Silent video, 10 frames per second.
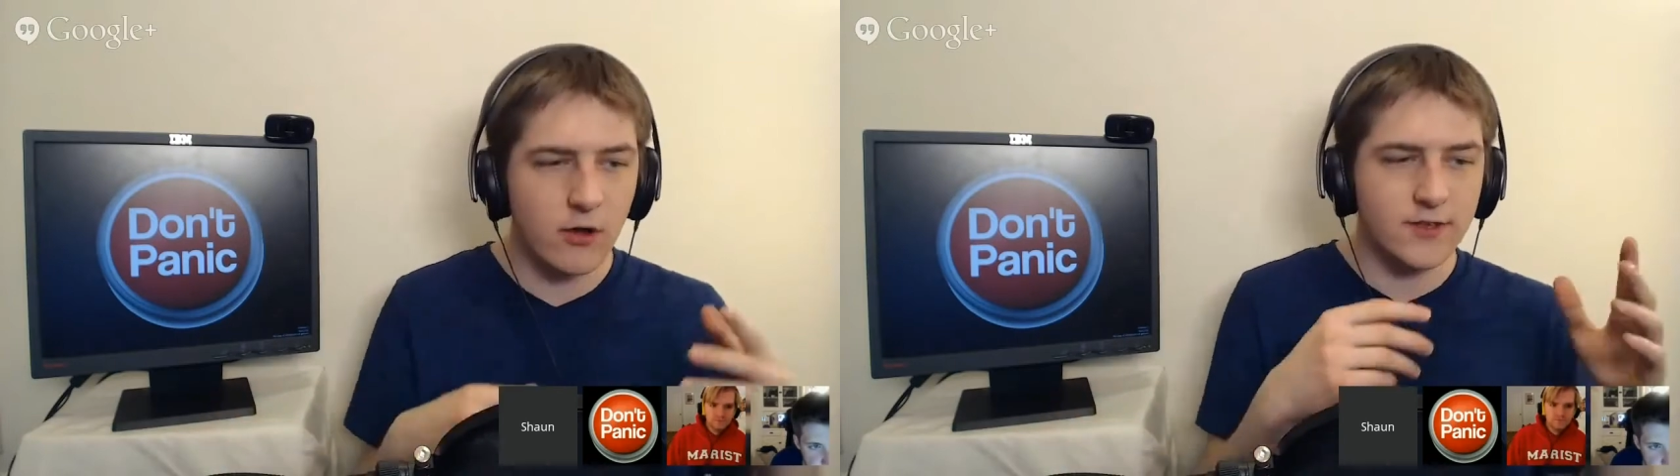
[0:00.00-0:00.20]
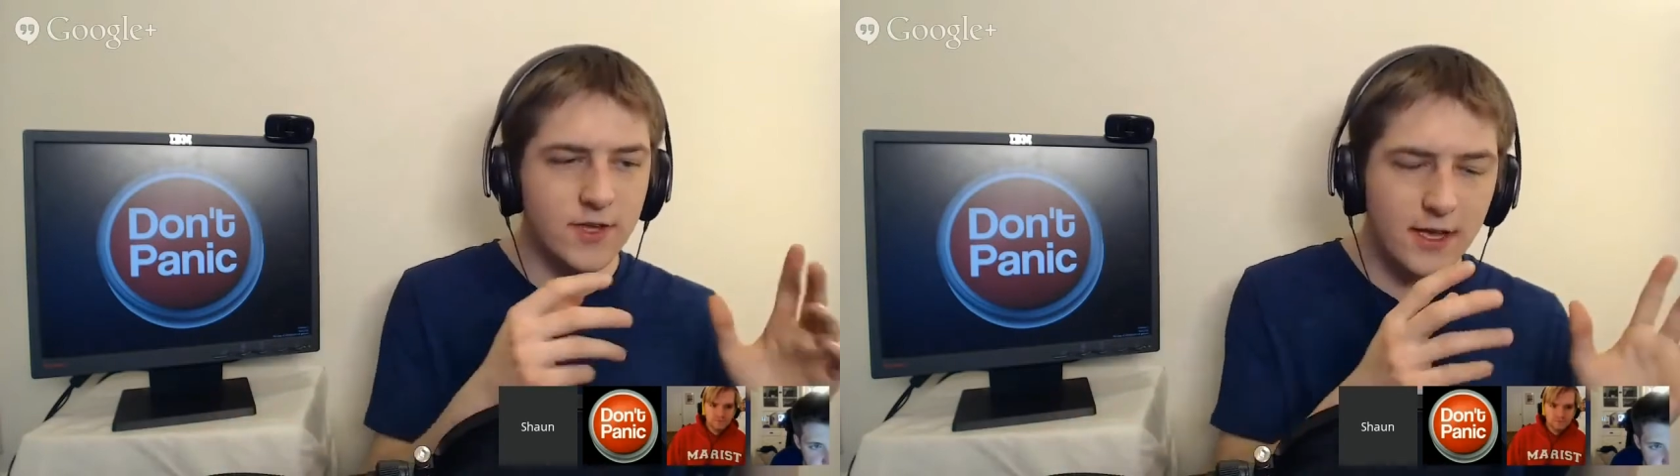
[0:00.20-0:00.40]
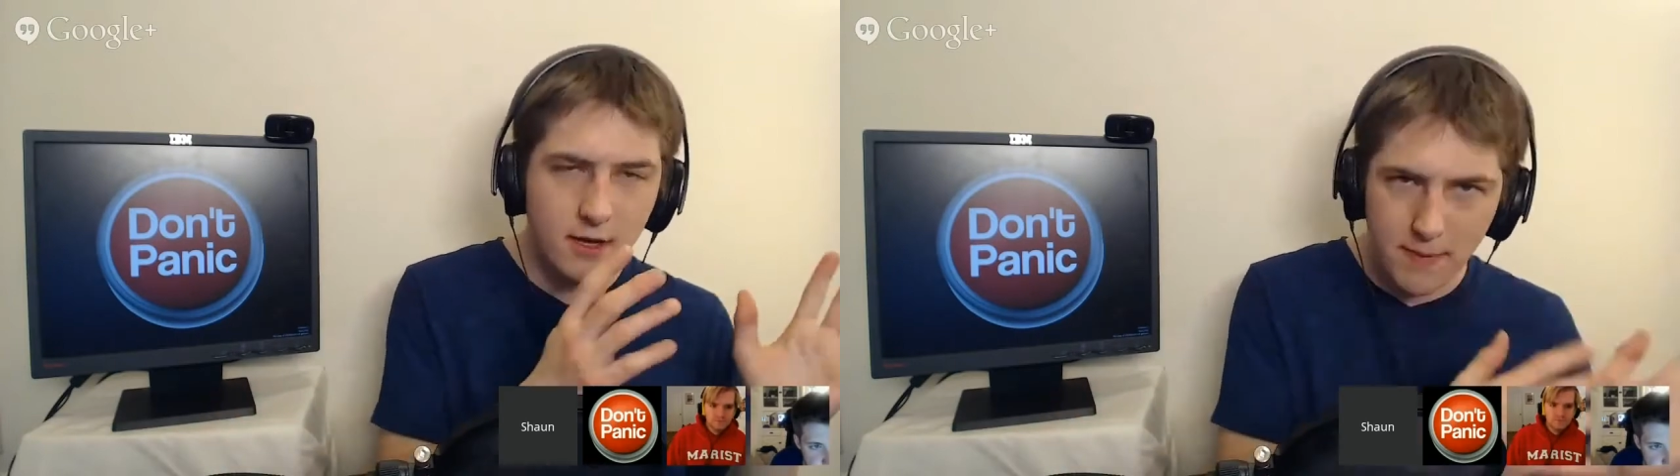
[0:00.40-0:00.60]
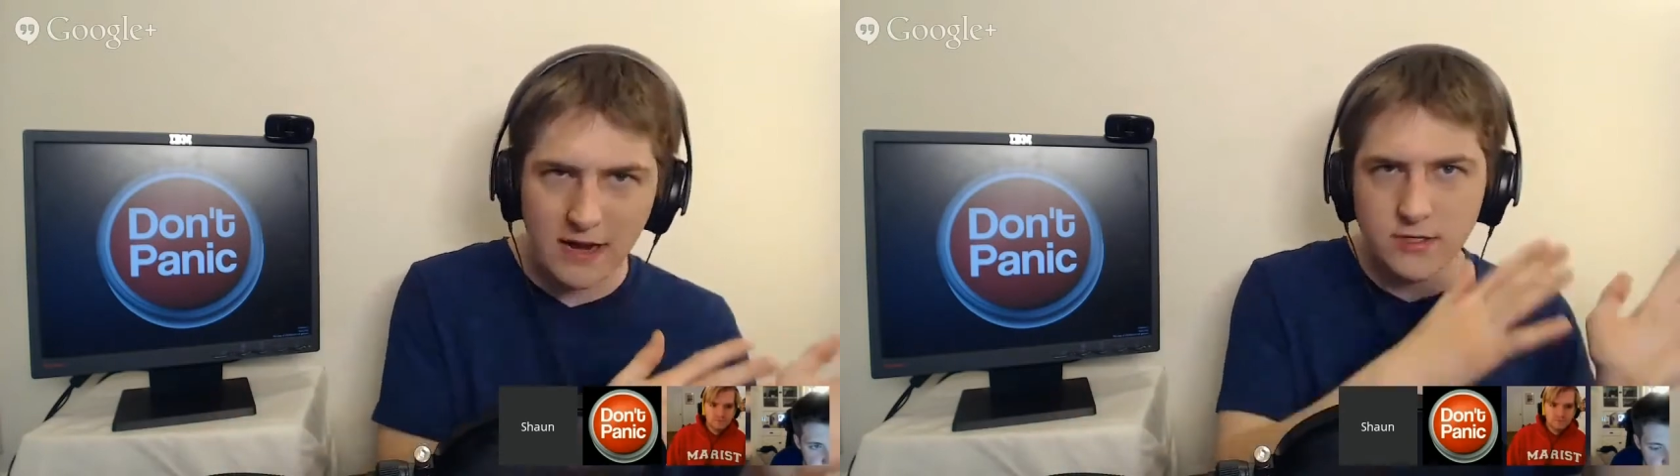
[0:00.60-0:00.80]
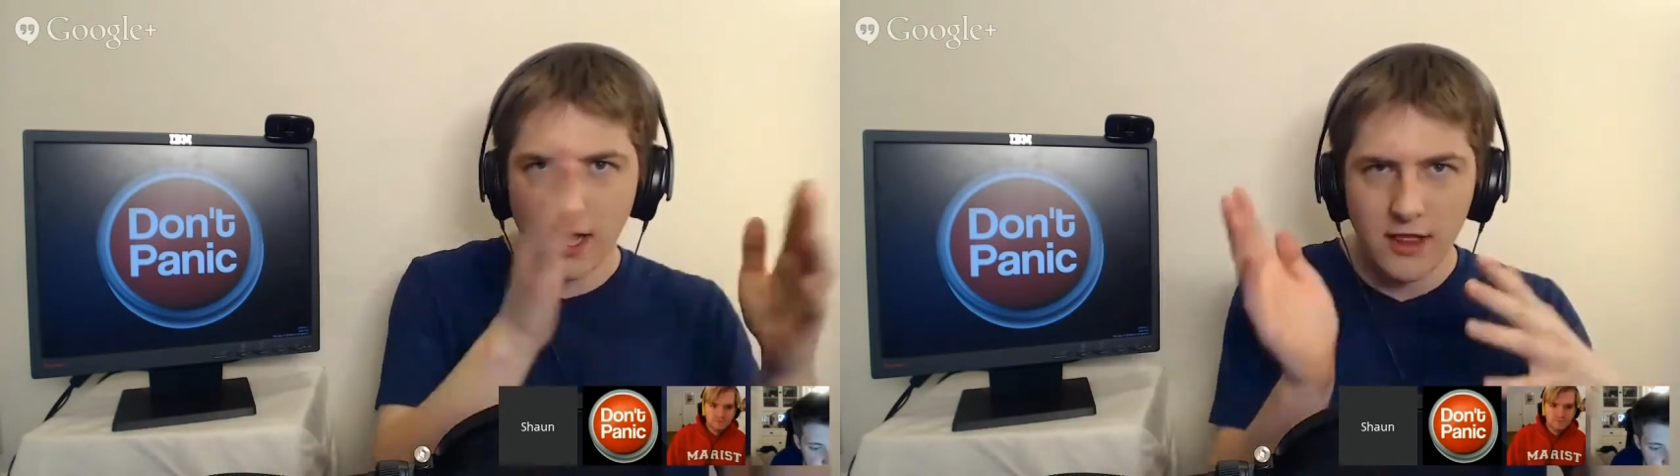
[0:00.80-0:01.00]
They'll say,
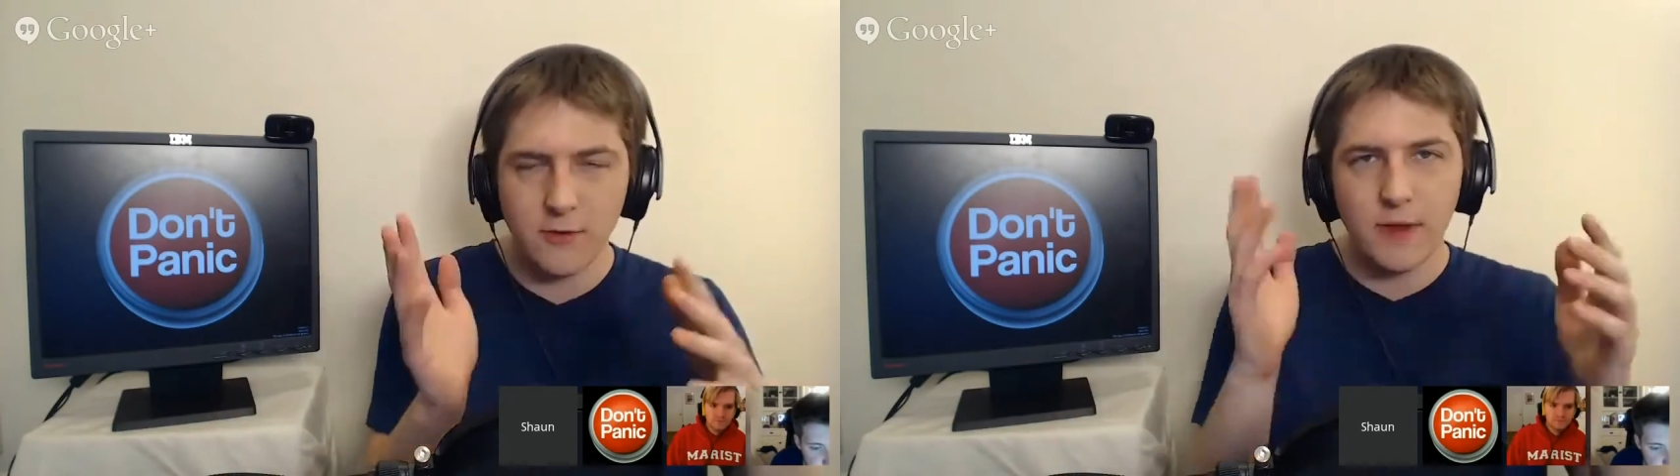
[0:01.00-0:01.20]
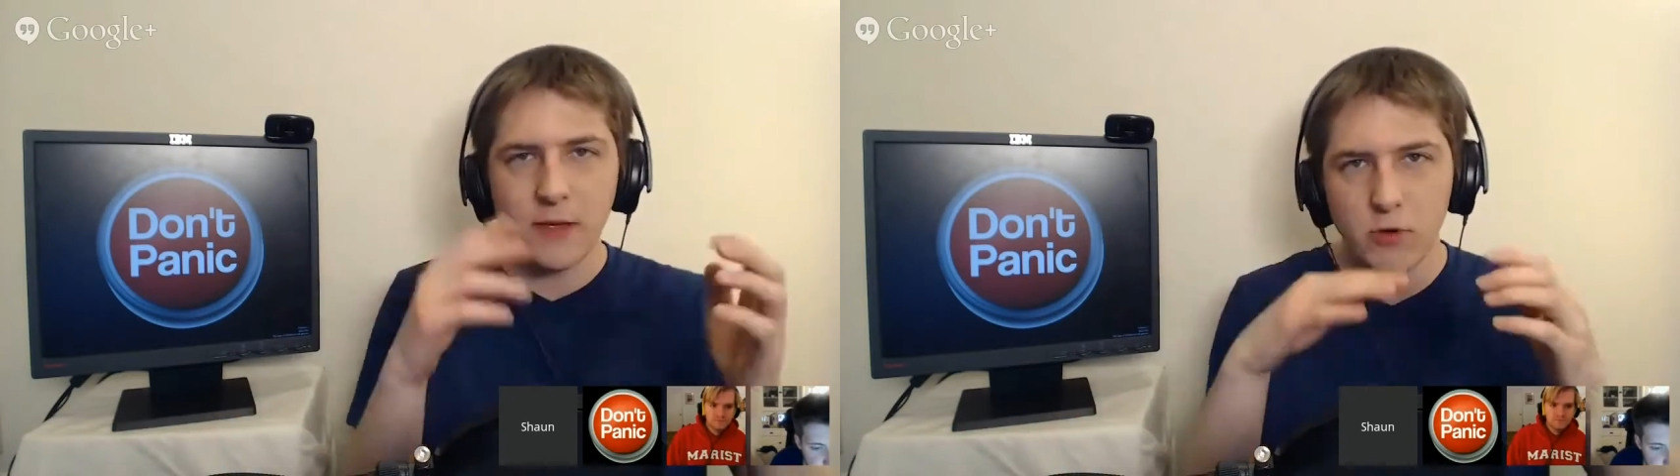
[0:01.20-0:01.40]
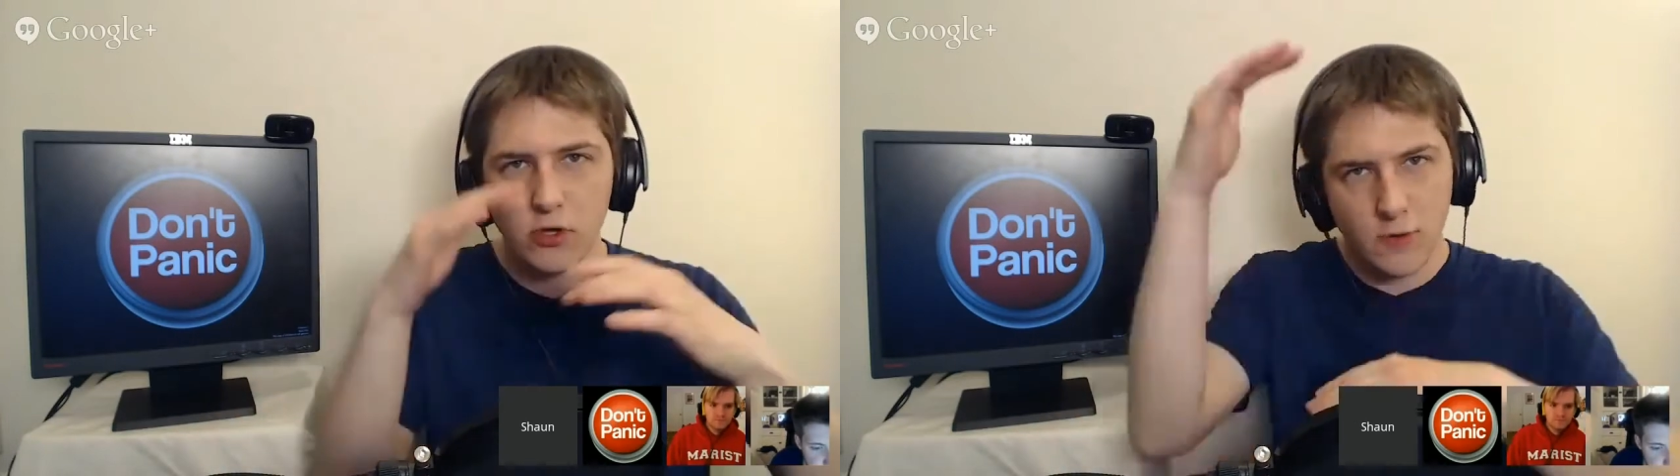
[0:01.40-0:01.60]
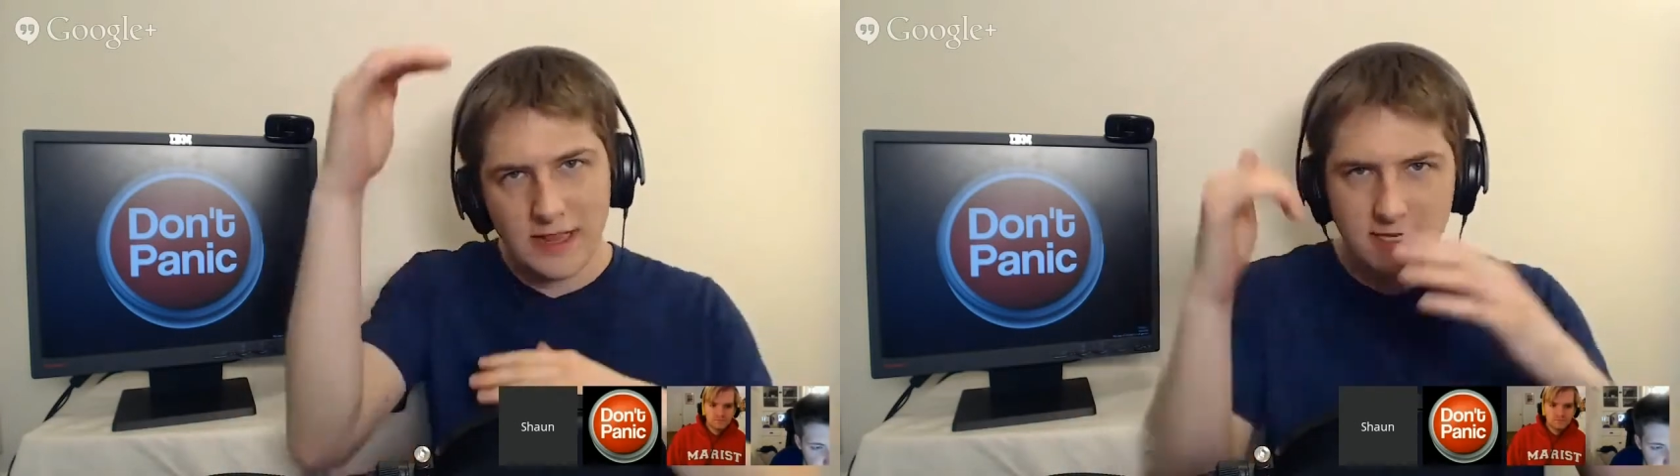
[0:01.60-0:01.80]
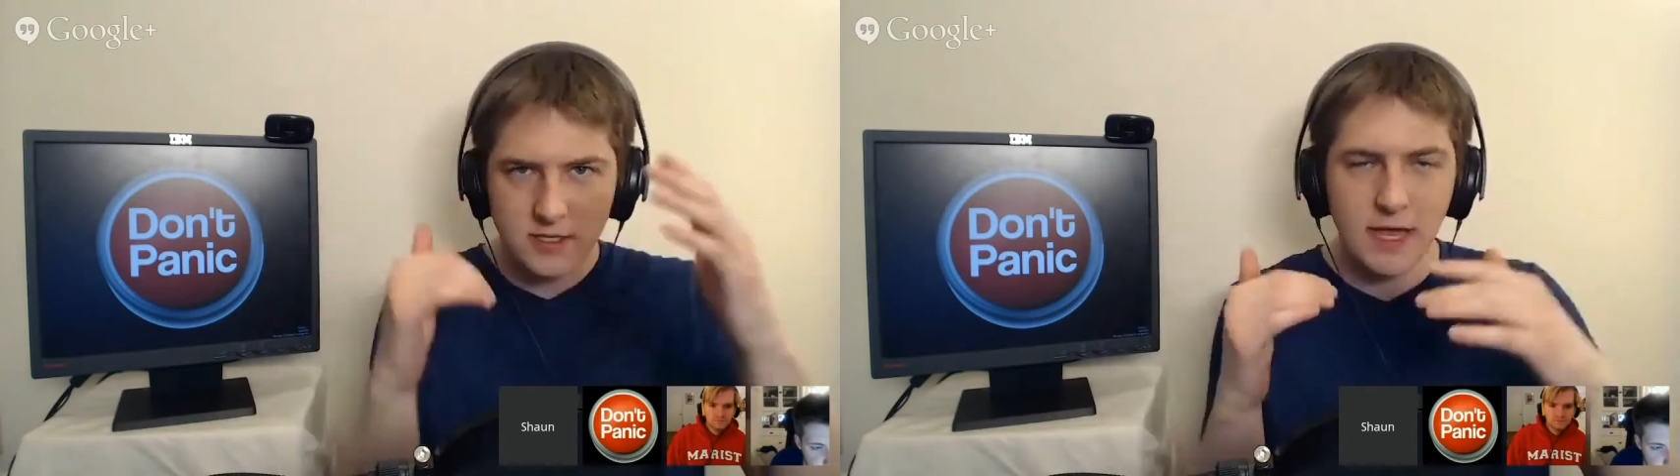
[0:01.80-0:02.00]
compared to other people, you eat
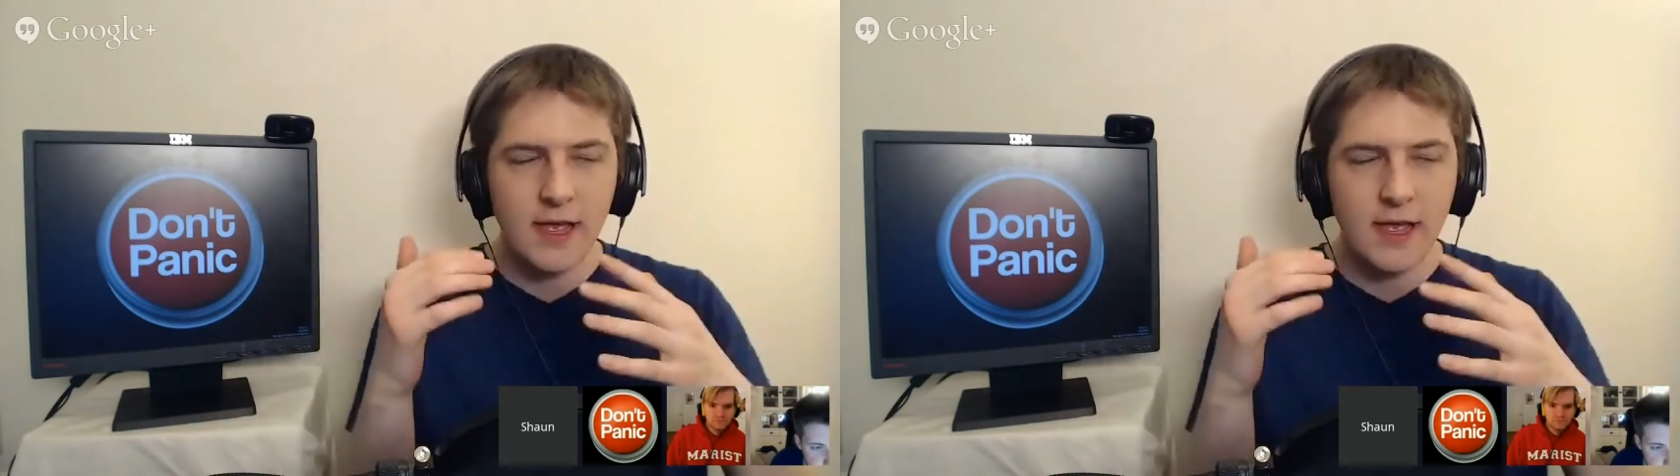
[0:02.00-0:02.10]
this.